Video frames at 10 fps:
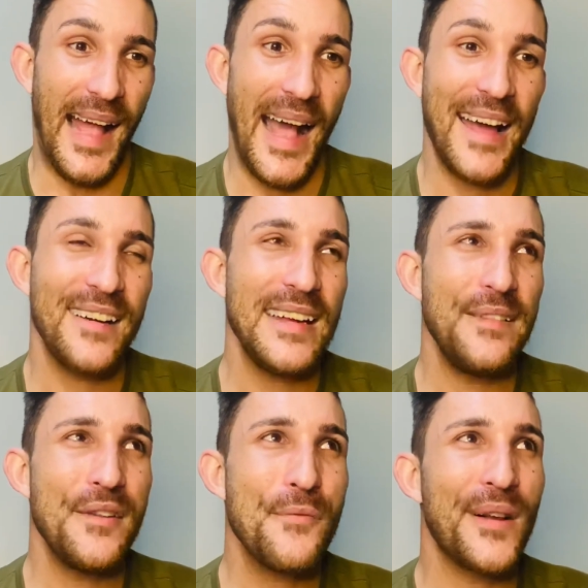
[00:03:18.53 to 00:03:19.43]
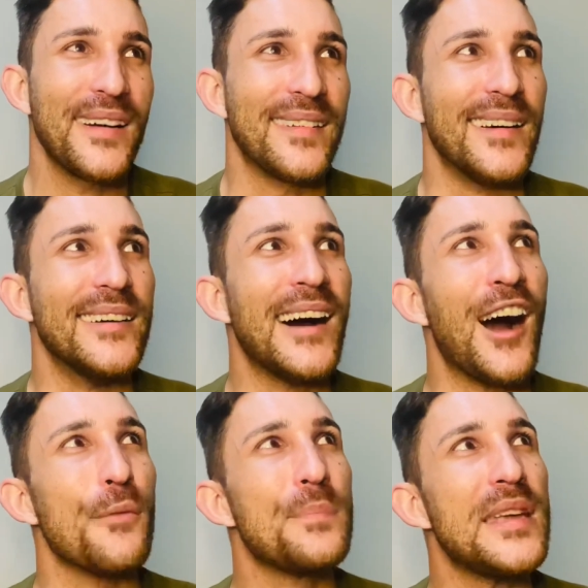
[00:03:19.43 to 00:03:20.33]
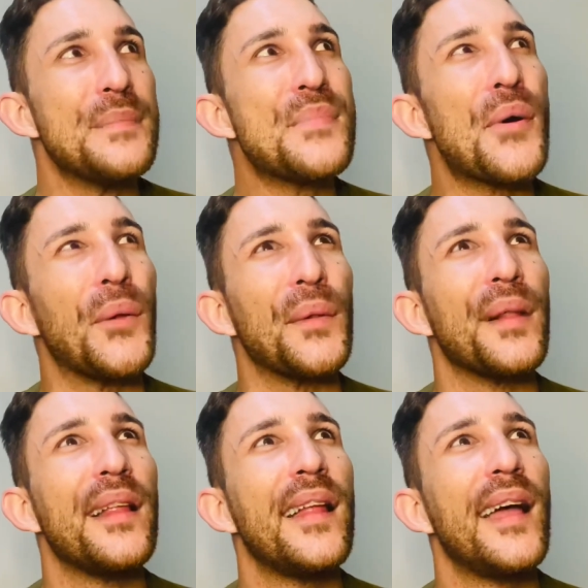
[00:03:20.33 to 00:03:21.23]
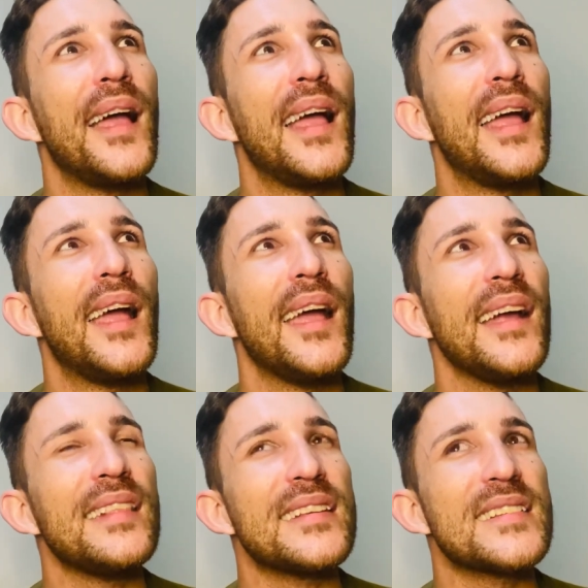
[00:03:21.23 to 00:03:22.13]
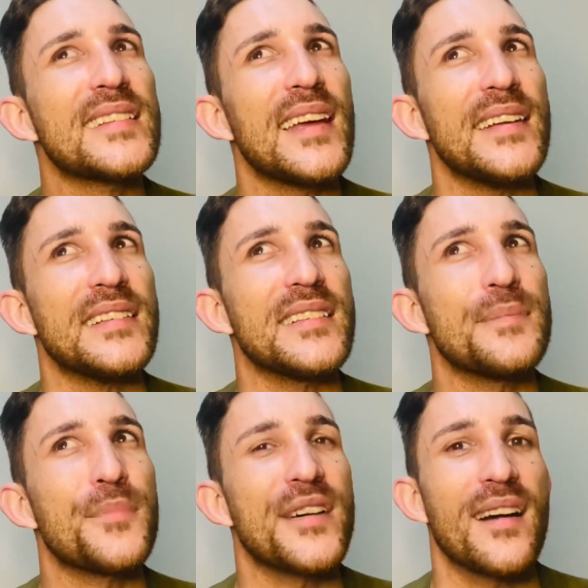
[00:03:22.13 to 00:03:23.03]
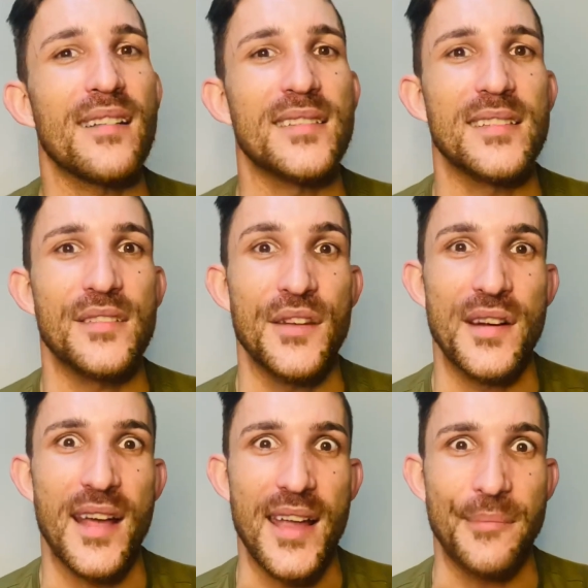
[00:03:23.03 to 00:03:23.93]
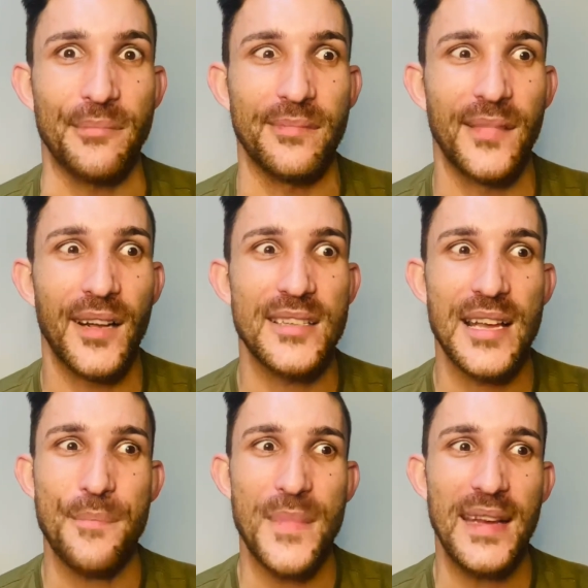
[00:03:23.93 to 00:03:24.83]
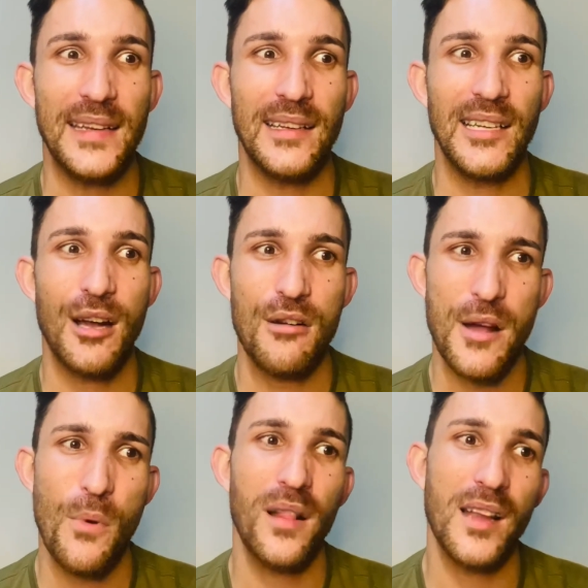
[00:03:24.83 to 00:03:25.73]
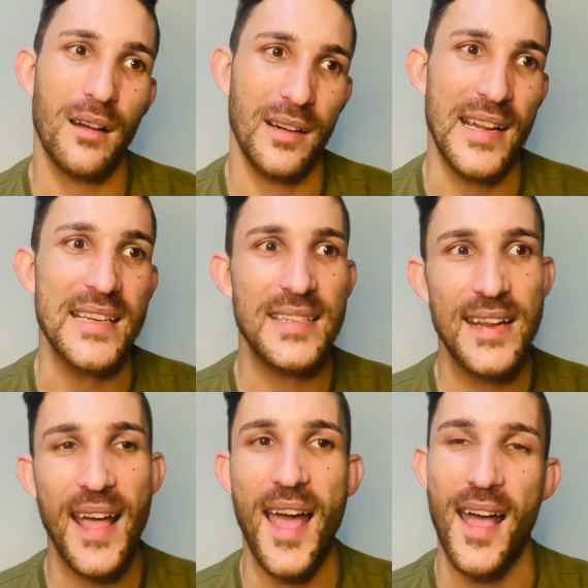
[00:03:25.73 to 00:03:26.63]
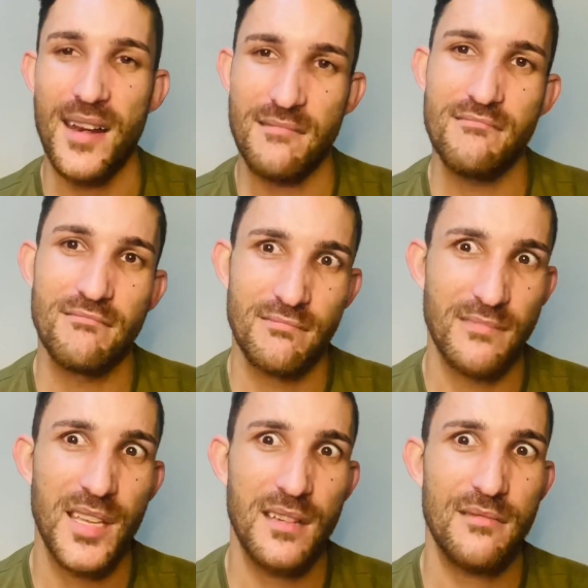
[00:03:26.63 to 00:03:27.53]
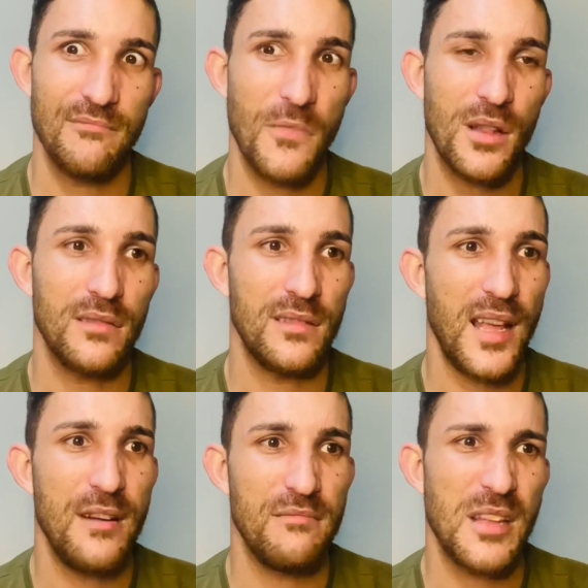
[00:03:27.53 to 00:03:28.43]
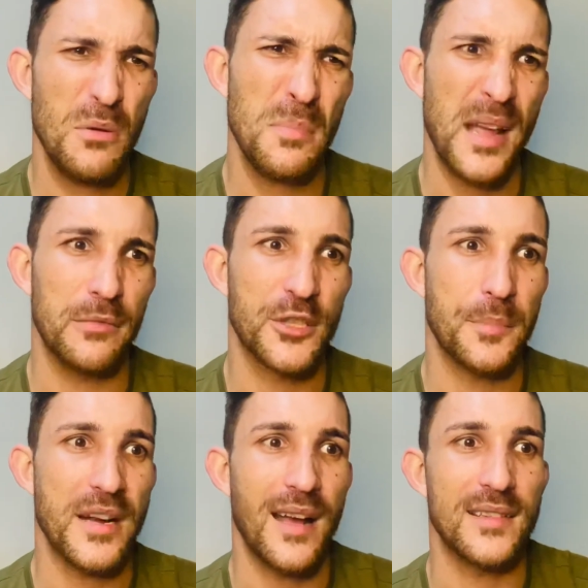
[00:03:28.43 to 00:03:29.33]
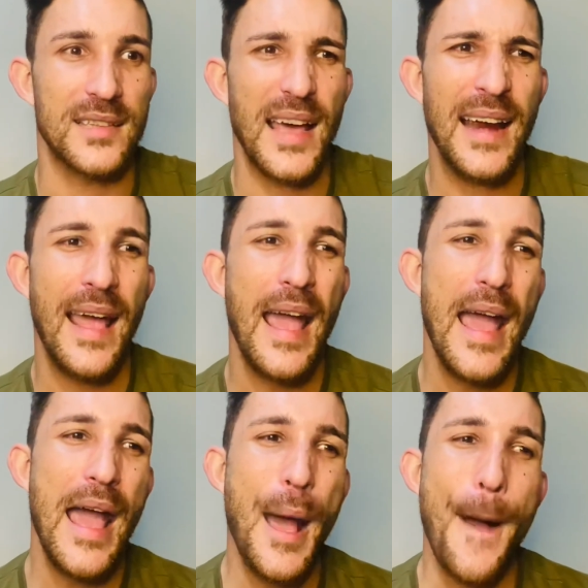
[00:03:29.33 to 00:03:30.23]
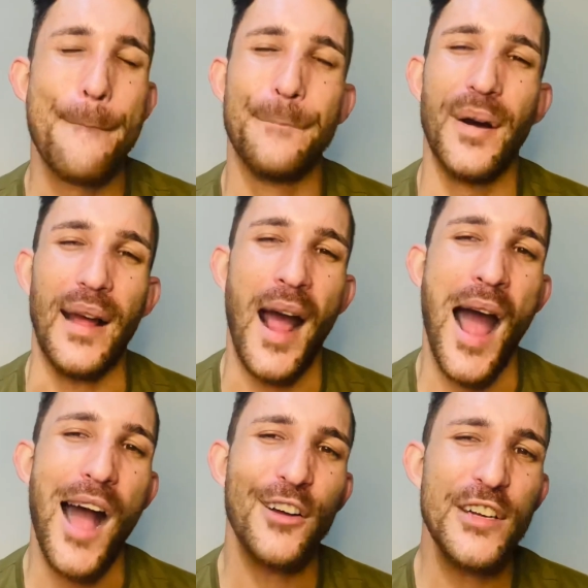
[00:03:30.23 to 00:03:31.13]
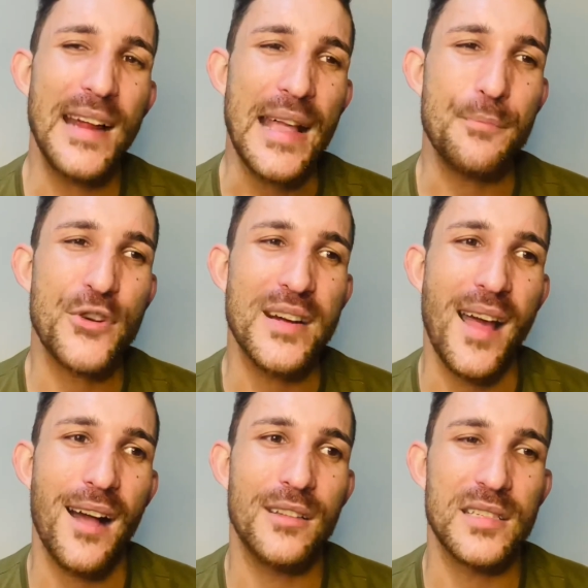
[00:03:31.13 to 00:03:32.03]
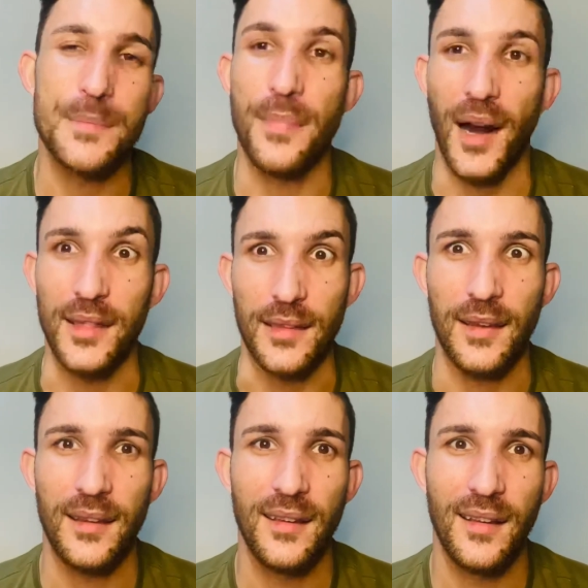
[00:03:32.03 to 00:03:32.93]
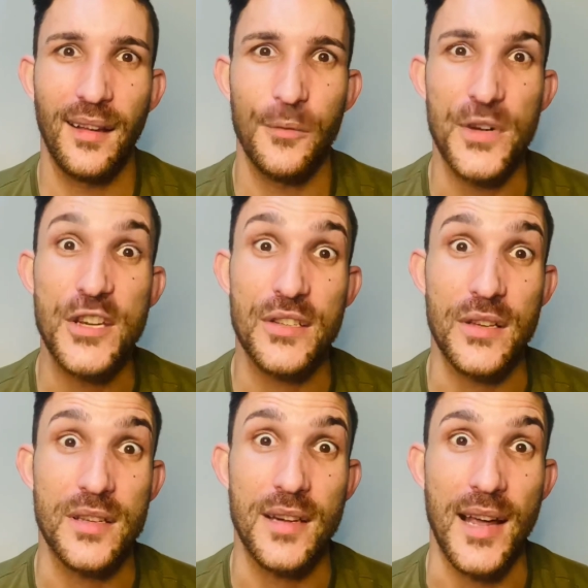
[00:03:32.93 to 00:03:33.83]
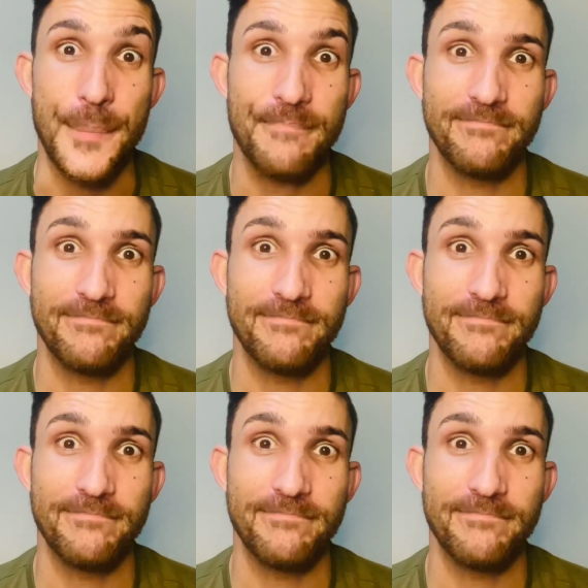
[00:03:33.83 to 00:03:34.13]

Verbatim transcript: I don't even want to know how people in the States pronounces her name. Because I mean, okay, well, yeah, Lesley-Ann, yeah, well, they, they will be able to pronounce that. But how do they pronounce Brandt, which is her surname?